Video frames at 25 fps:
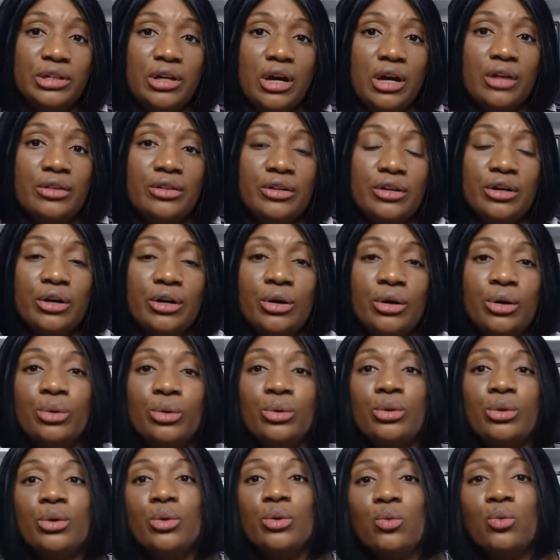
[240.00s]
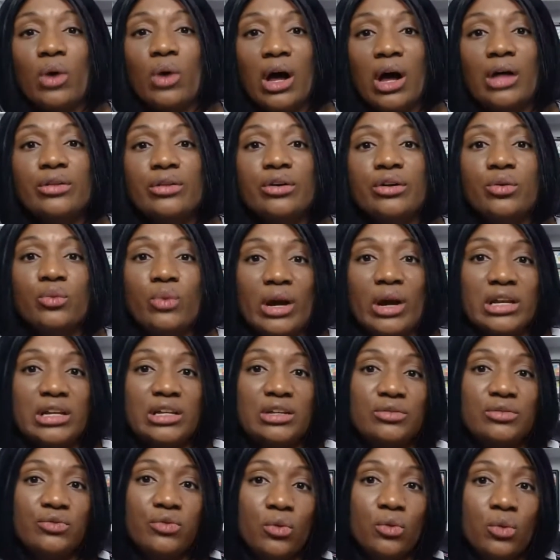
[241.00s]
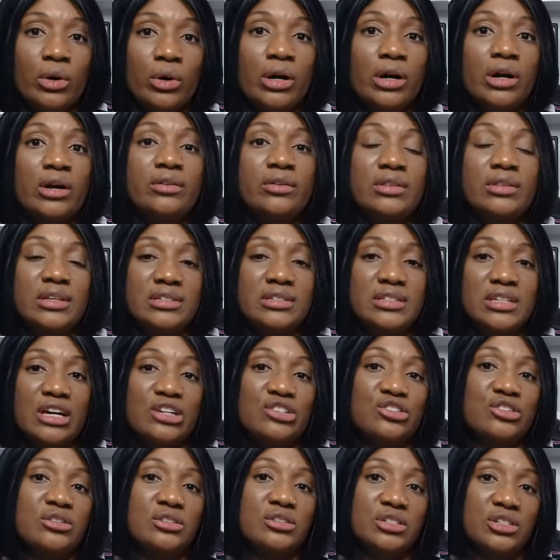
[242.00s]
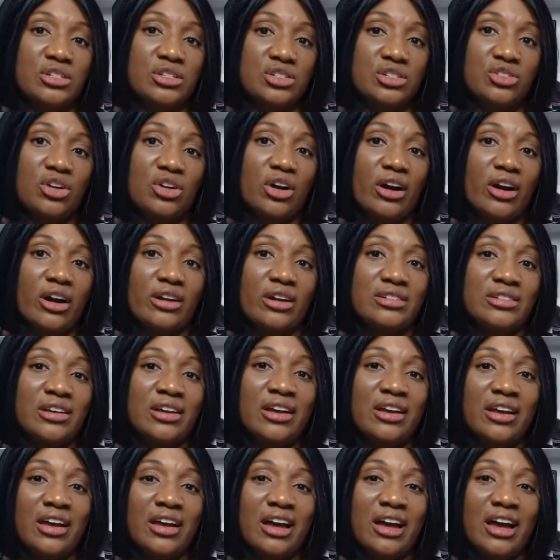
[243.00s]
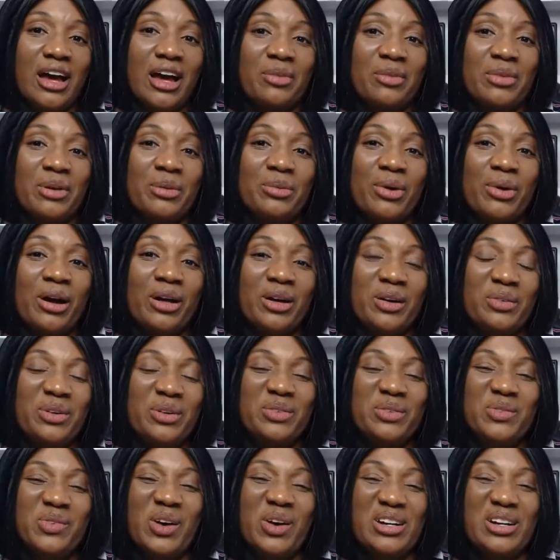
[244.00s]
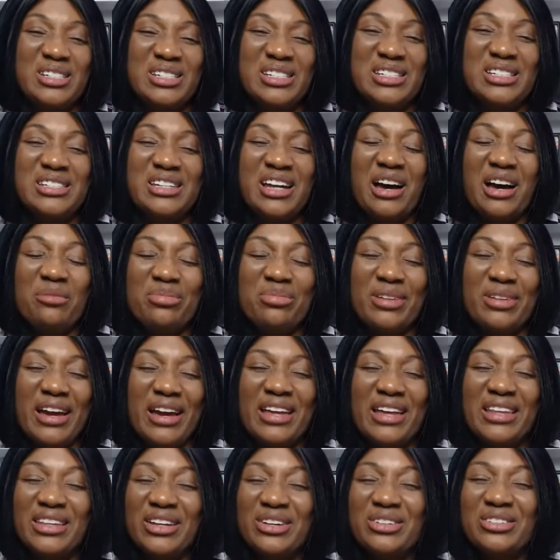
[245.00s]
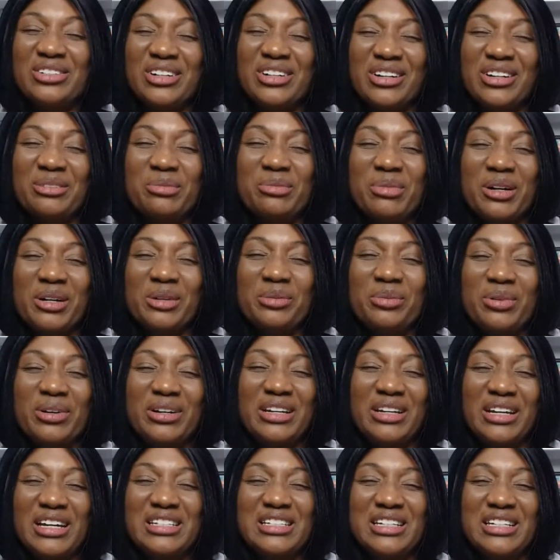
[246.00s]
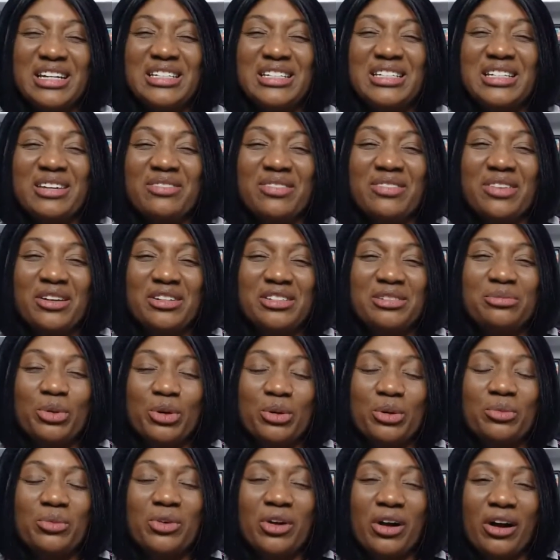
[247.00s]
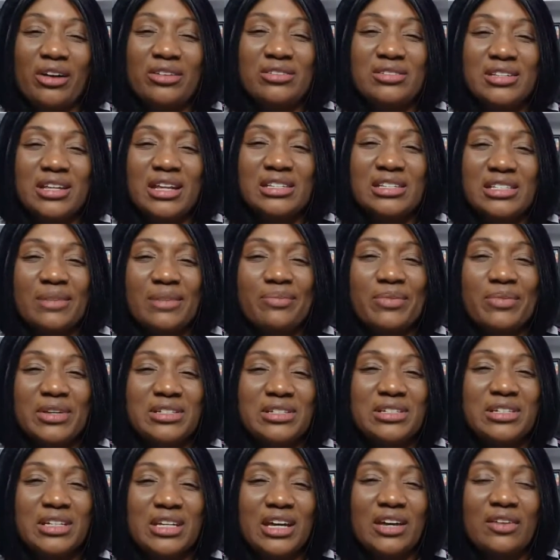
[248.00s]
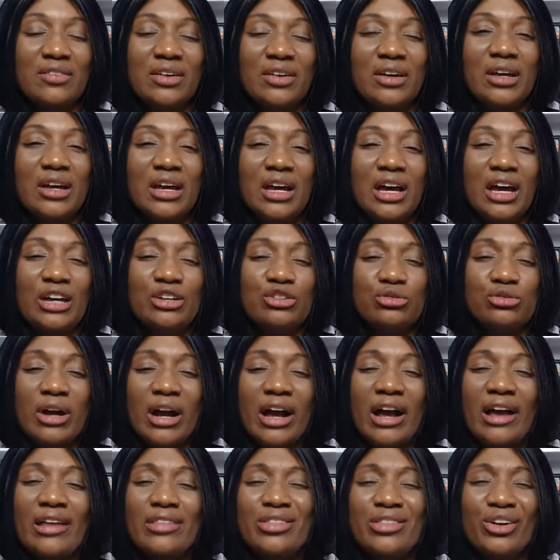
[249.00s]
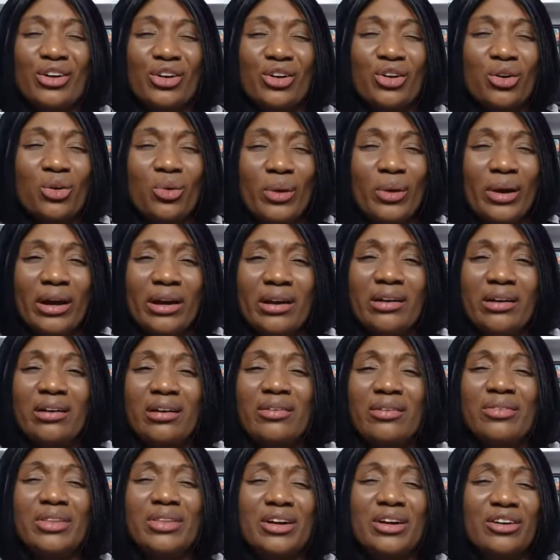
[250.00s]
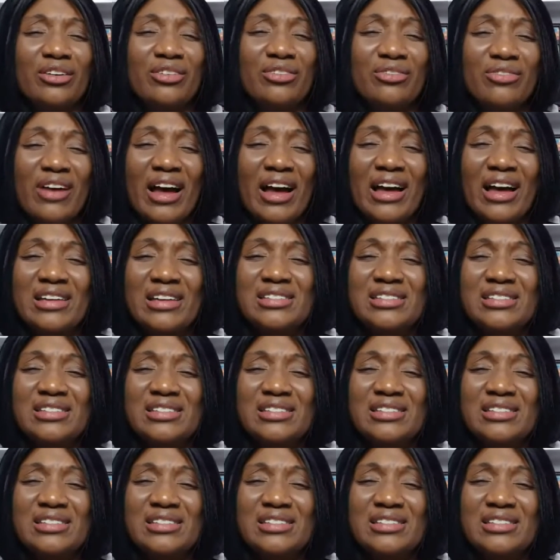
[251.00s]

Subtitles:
on their own while they're waiting for the session to start. They probably wouldn't want to stop playing. Those are pretty addictive, those boom cards. So that's something to give a try. They're quick, they're fast,